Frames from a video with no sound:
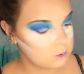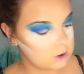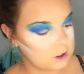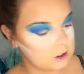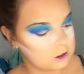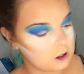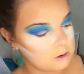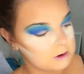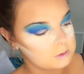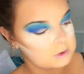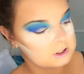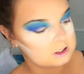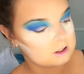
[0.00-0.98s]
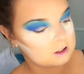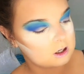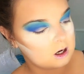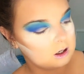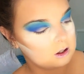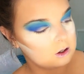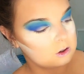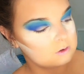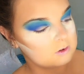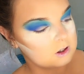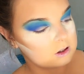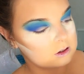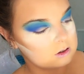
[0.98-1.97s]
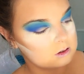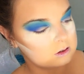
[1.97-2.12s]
We're gonna go in with Hungover.